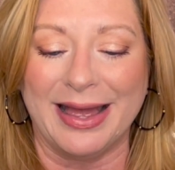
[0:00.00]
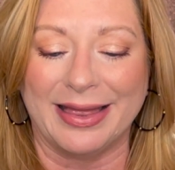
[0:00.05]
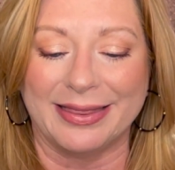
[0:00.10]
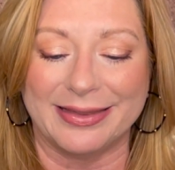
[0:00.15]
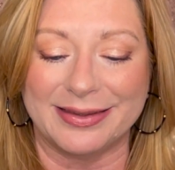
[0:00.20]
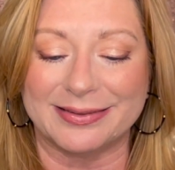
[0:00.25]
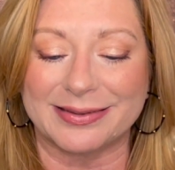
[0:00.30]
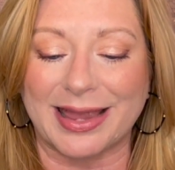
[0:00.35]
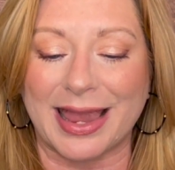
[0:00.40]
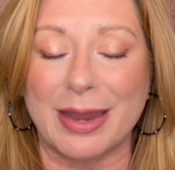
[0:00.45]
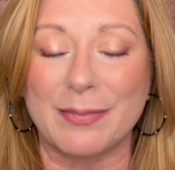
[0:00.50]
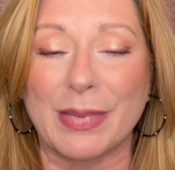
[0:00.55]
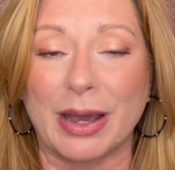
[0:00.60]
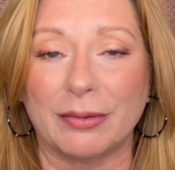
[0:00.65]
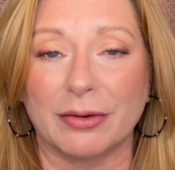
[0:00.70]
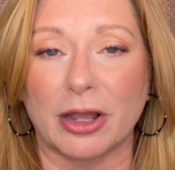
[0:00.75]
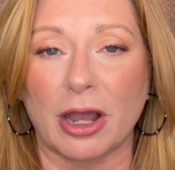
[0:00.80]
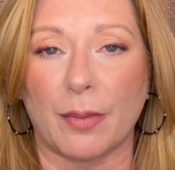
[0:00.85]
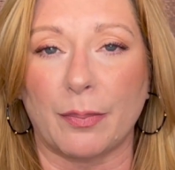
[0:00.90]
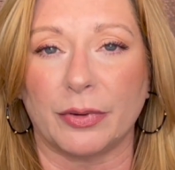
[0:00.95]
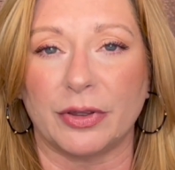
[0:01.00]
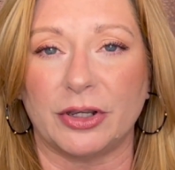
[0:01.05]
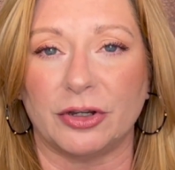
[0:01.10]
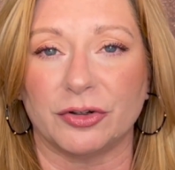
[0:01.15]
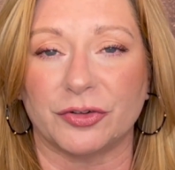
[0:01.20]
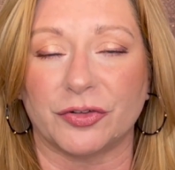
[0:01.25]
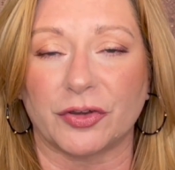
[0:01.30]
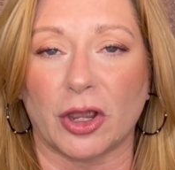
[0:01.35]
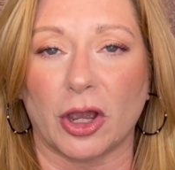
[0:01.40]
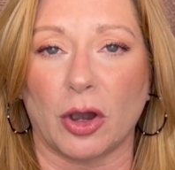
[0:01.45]
This came out a couple
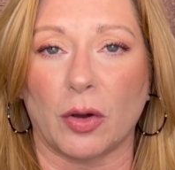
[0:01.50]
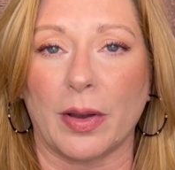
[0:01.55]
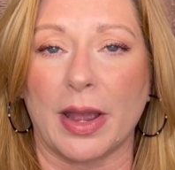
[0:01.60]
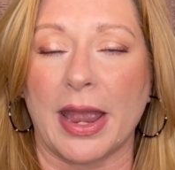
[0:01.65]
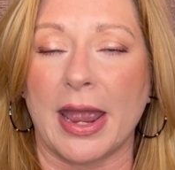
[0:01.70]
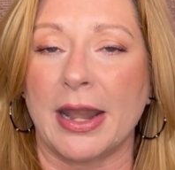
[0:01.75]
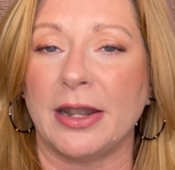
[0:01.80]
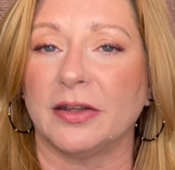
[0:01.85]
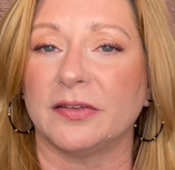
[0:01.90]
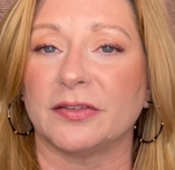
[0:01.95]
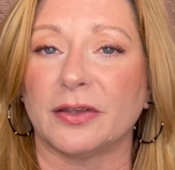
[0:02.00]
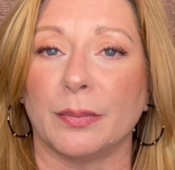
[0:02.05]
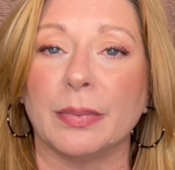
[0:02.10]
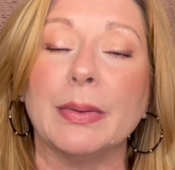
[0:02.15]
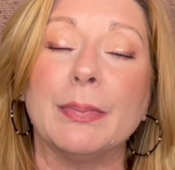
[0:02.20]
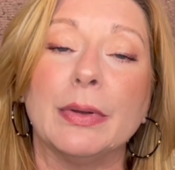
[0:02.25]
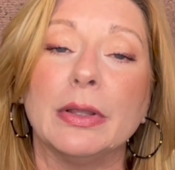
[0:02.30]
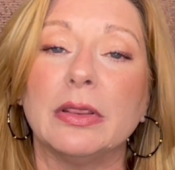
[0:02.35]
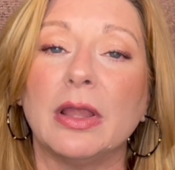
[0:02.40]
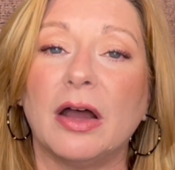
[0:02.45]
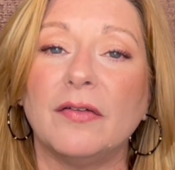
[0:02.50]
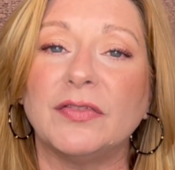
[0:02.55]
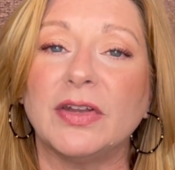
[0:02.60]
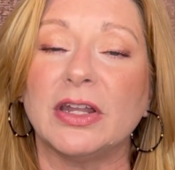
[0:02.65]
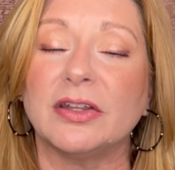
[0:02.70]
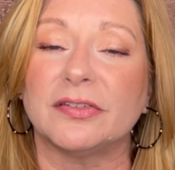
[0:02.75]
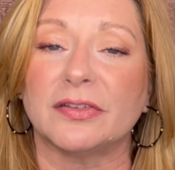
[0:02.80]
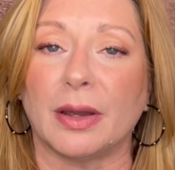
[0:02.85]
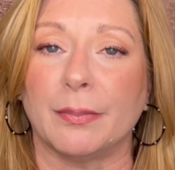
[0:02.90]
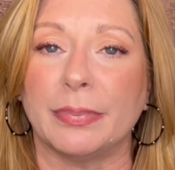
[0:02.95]
years ago, and some people loved
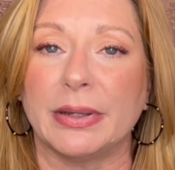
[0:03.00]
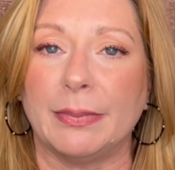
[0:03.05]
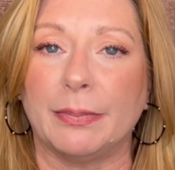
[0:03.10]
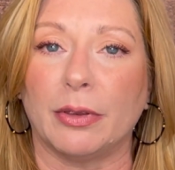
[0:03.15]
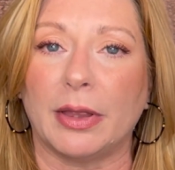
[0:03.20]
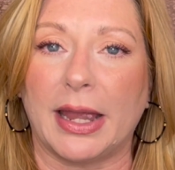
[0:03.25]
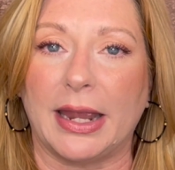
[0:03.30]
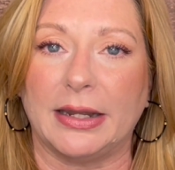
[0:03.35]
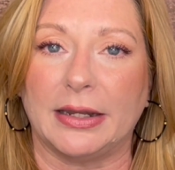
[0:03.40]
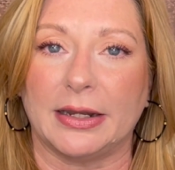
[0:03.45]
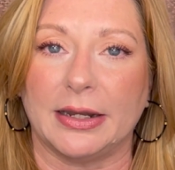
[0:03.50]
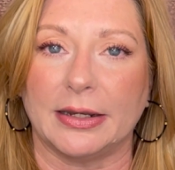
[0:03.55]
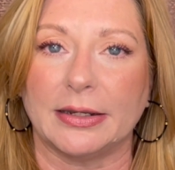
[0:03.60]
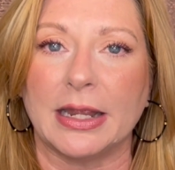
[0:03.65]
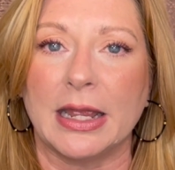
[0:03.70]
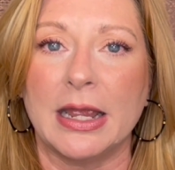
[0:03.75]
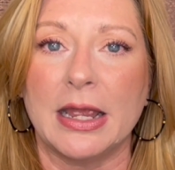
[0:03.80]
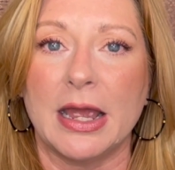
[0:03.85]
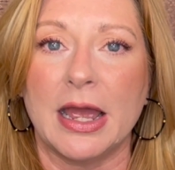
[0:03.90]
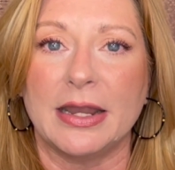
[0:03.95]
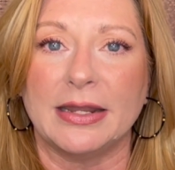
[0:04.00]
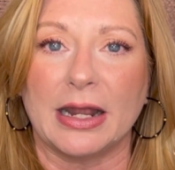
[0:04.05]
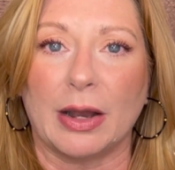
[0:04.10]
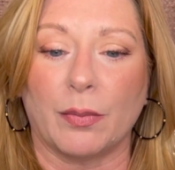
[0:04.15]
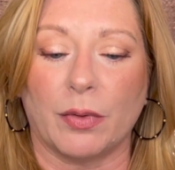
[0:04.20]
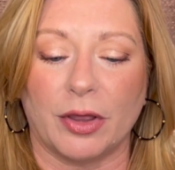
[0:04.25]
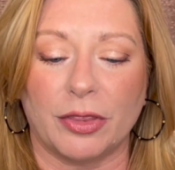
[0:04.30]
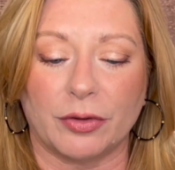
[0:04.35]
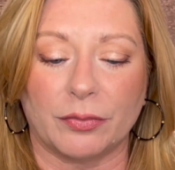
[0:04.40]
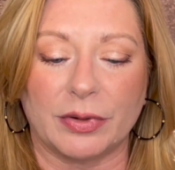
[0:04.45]
it, some people hated it. Now,
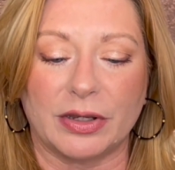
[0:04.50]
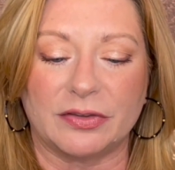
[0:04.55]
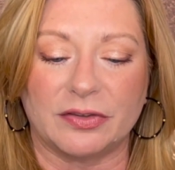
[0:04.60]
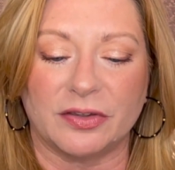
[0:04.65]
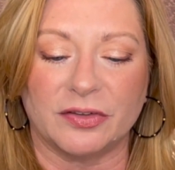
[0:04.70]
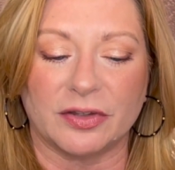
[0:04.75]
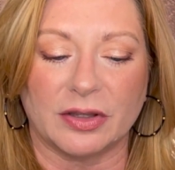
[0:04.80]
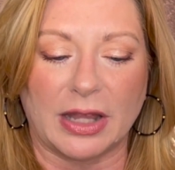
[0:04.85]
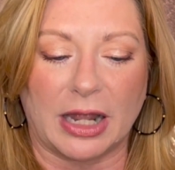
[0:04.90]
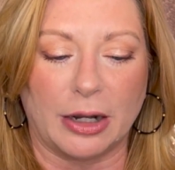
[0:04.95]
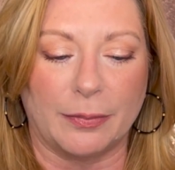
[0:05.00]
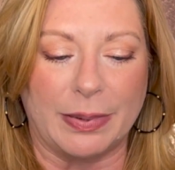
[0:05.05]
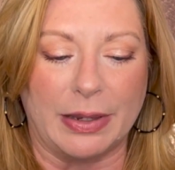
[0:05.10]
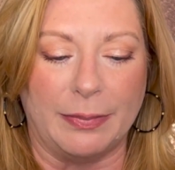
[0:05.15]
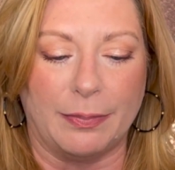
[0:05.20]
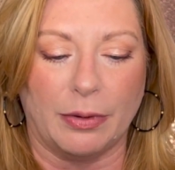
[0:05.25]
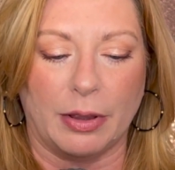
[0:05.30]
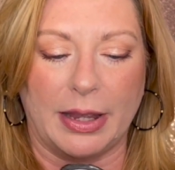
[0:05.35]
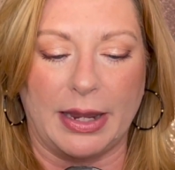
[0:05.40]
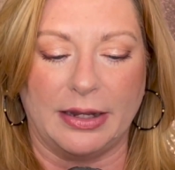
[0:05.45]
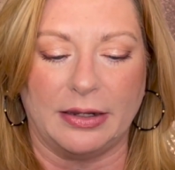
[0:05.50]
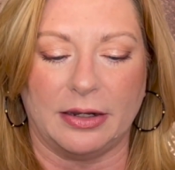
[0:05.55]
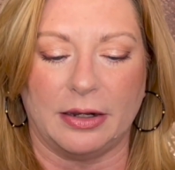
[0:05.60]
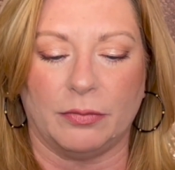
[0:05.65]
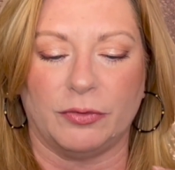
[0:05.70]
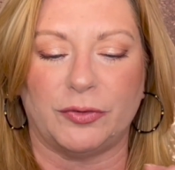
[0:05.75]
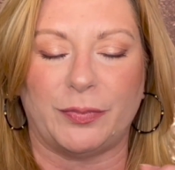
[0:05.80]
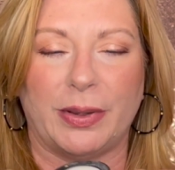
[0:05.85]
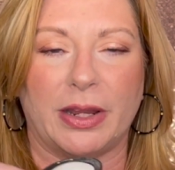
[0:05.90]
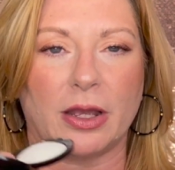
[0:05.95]
one of the reasons a lot of people hated it
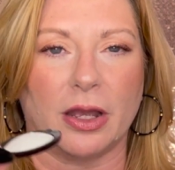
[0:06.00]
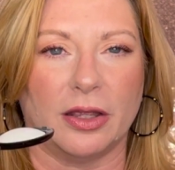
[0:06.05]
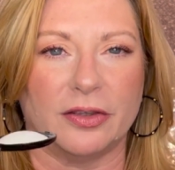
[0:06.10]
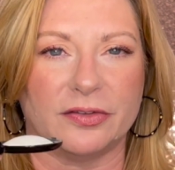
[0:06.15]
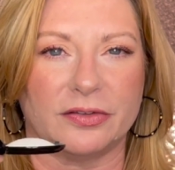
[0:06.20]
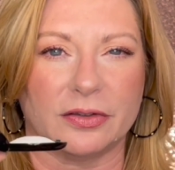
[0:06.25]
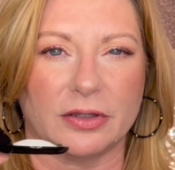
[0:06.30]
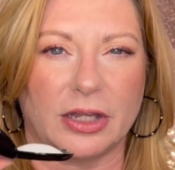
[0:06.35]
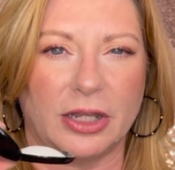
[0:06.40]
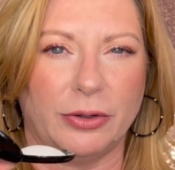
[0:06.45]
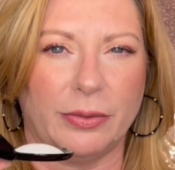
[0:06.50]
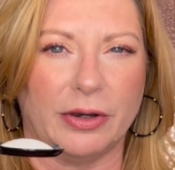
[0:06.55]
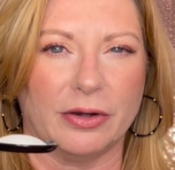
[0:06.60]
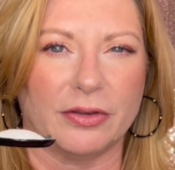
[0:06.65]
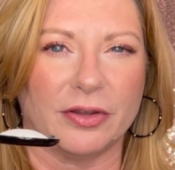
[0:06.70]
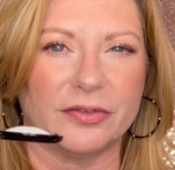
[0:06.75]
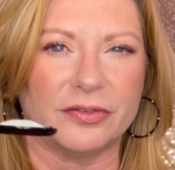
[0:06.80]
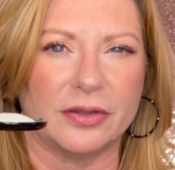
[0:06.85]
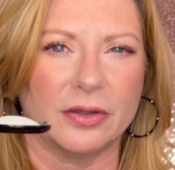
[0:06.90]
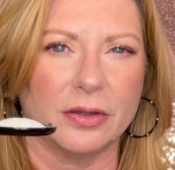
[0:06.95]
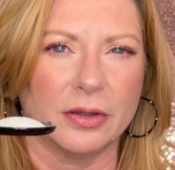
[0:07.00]
was because, can you hear this?